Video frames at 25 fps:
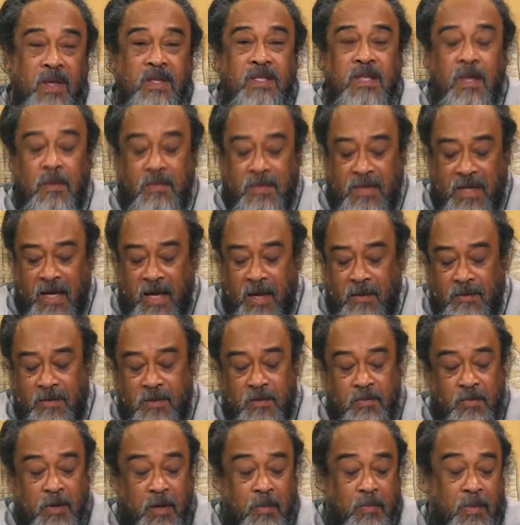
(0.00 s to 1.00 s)

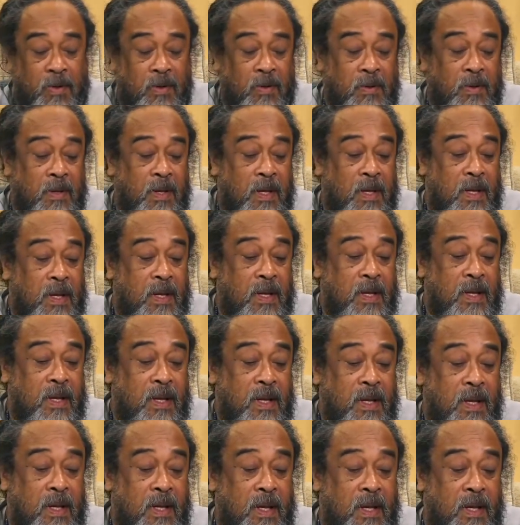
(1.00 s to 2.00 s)
Sometimes people
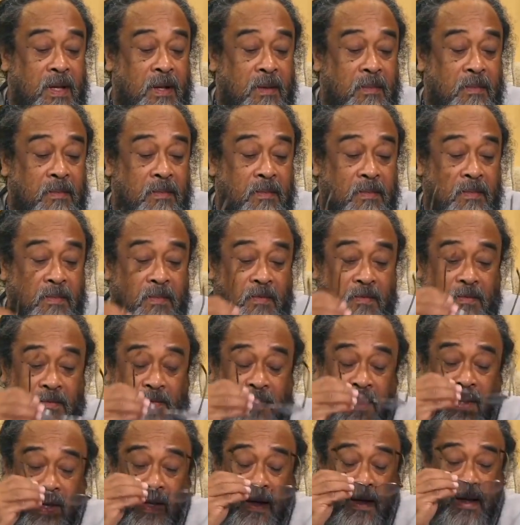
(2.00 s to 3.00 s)

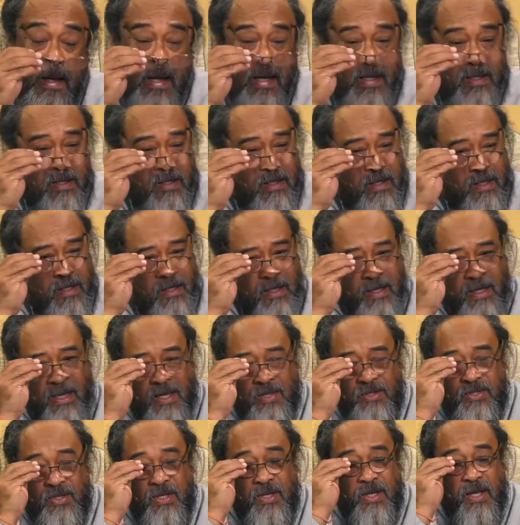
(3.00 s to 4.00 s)
feel that
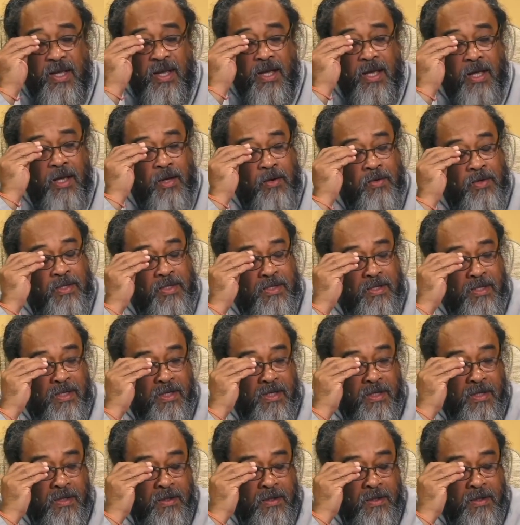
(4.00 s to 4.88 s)
yesterday I was